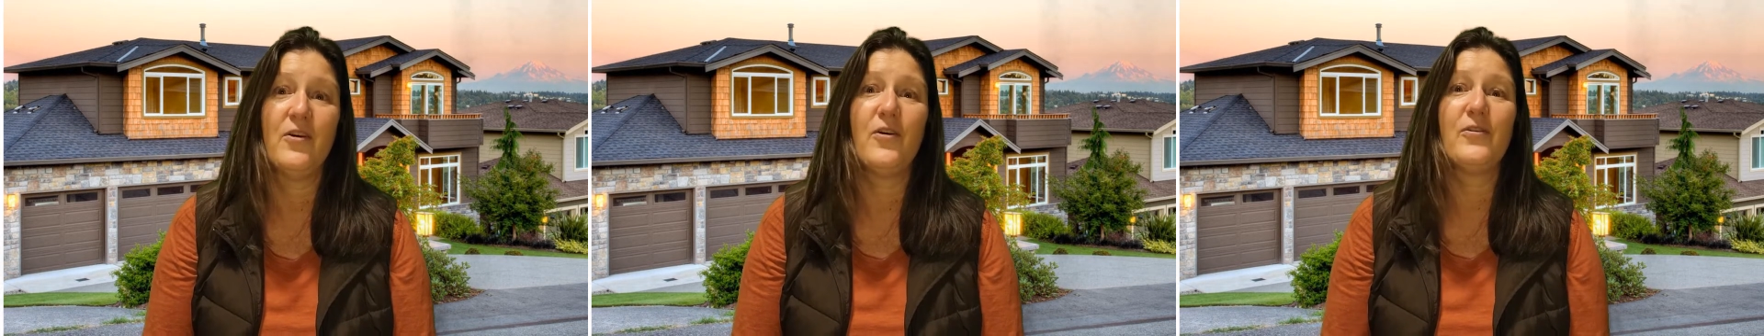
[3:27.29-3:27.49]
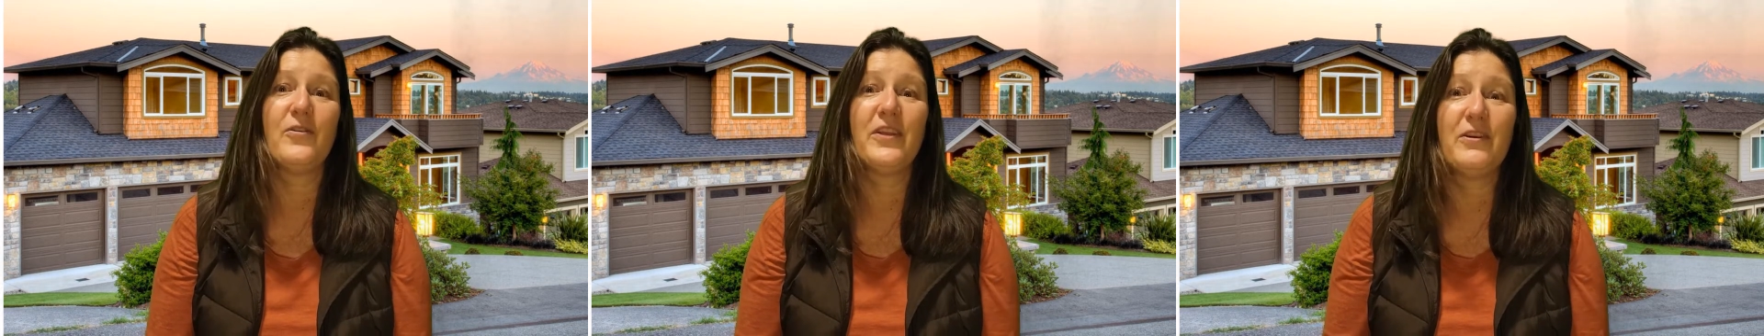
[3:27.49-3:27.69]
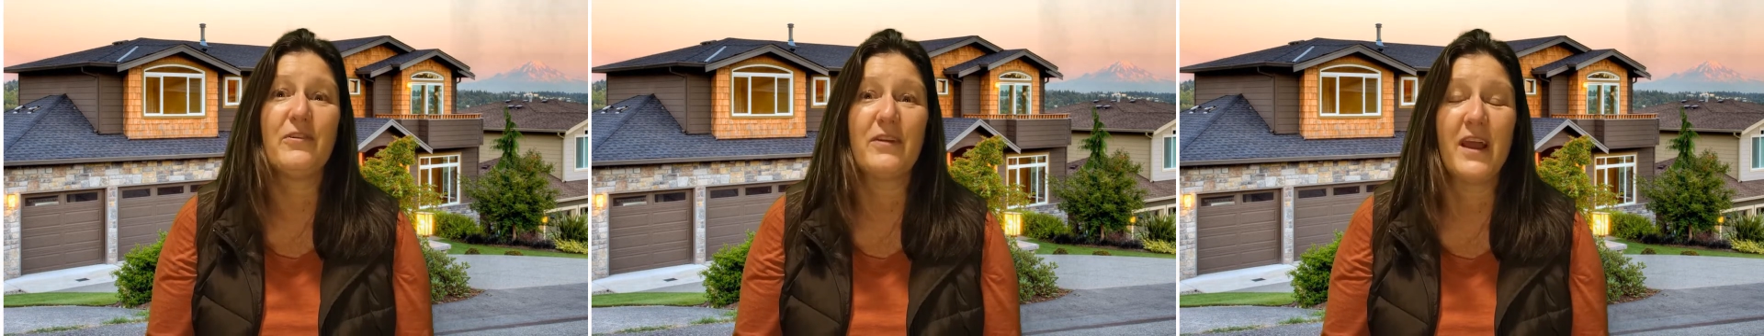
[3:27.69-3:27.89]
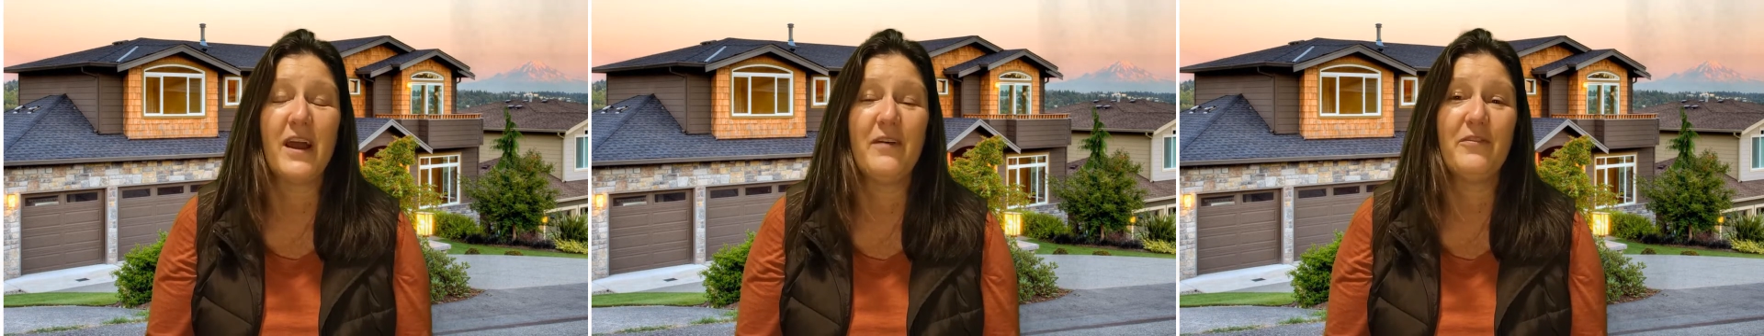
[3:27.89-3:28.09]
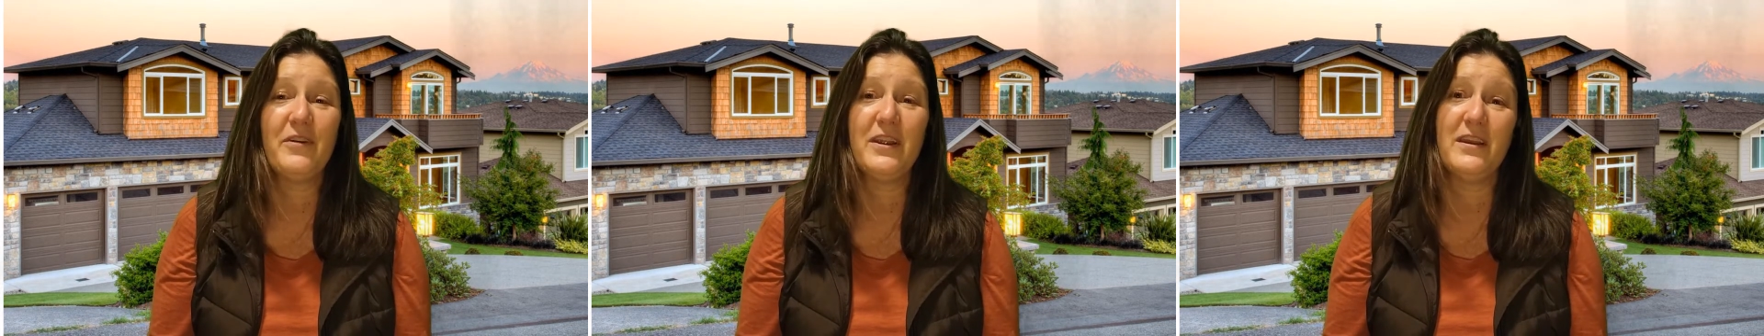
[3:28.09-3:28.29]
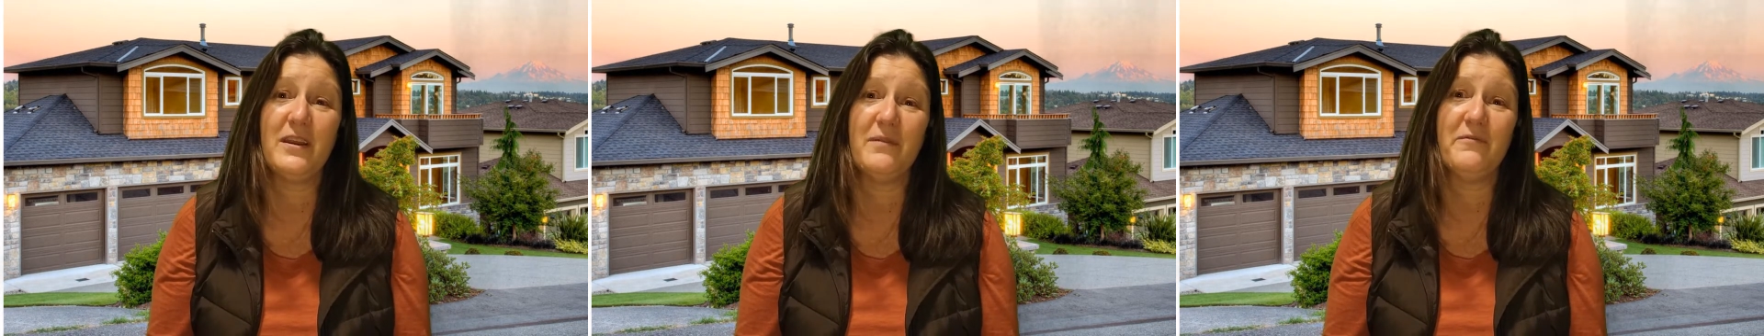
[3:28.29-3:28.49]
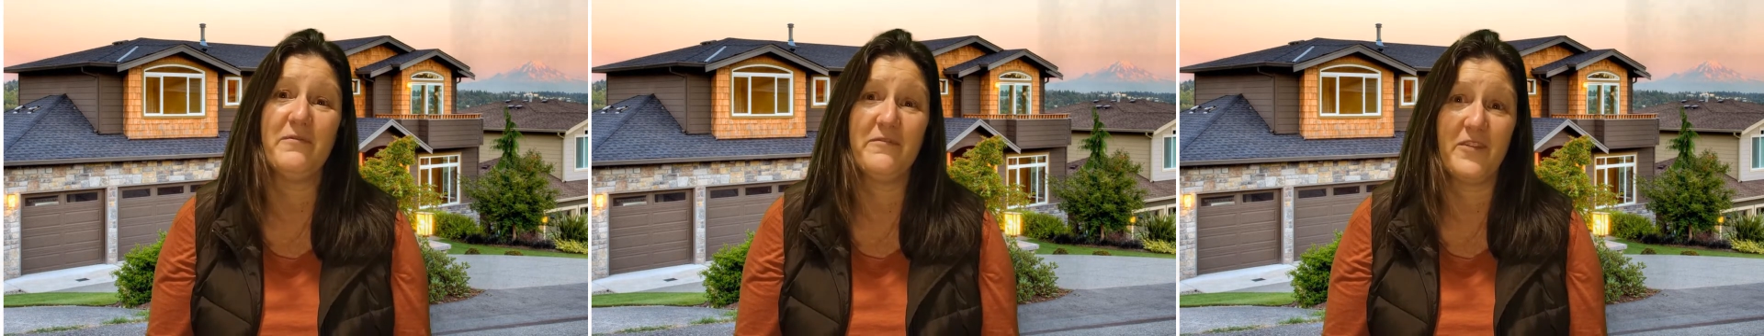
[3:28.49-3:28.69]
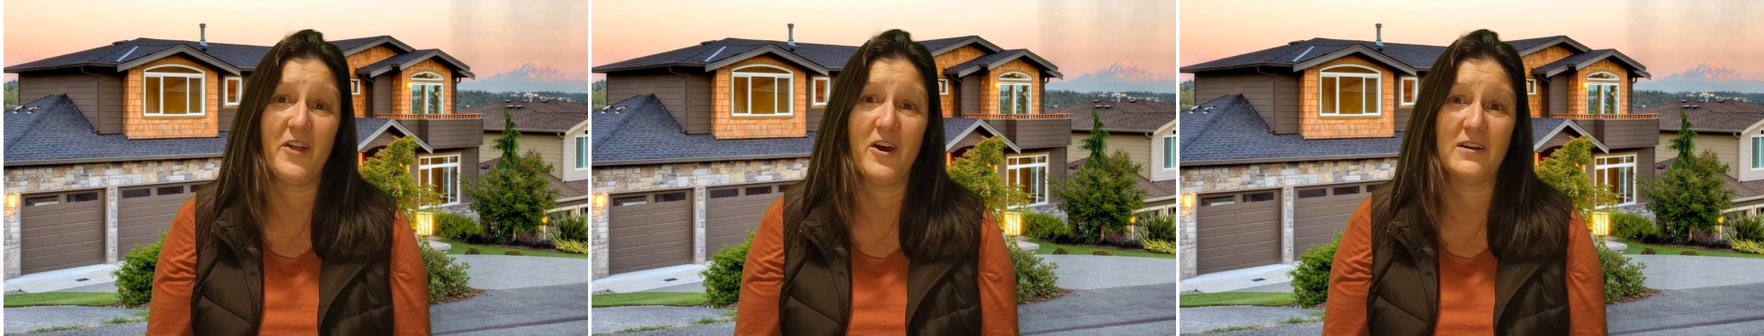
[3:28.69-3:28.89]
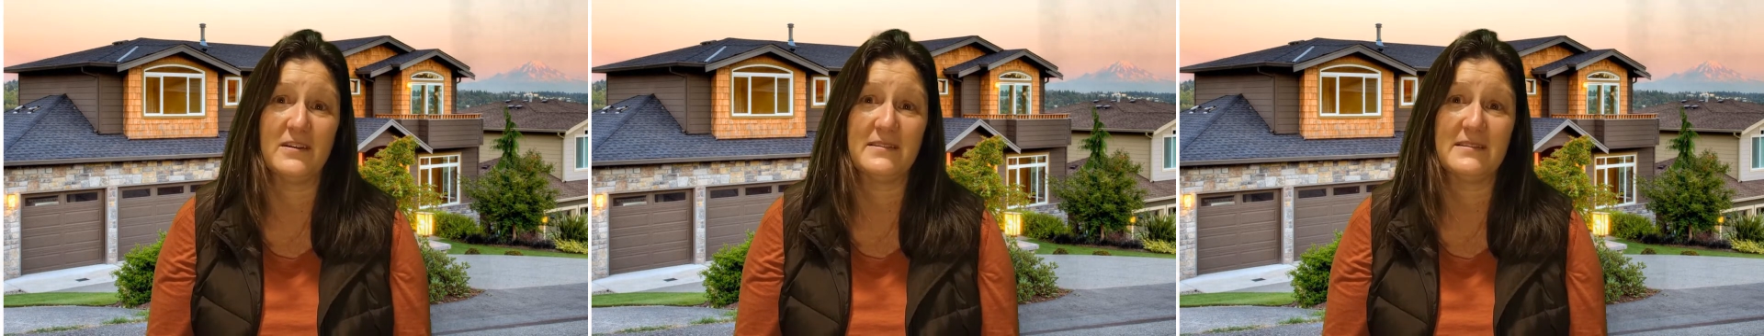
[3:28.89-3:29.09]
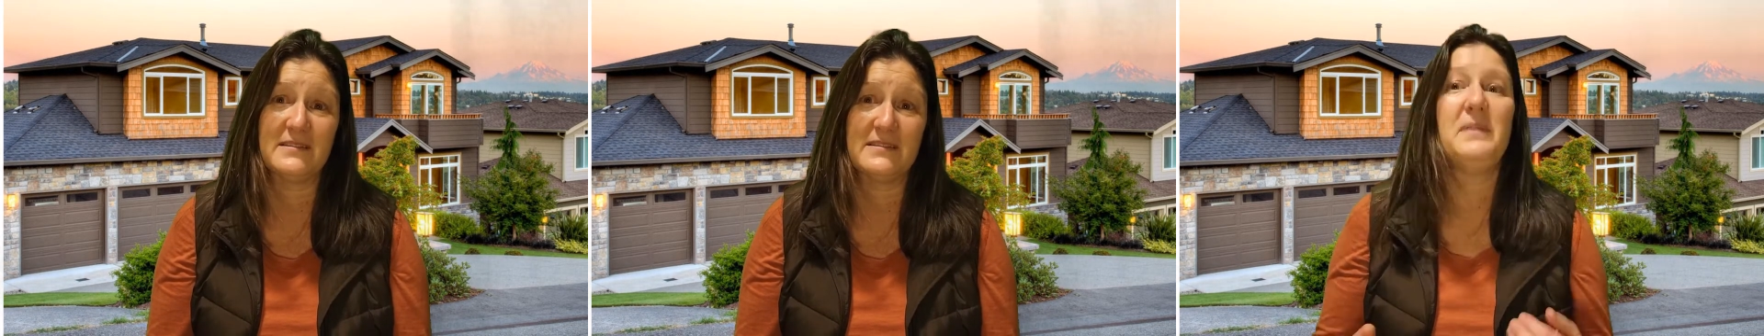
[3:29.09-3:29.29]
or they are covering up flaws.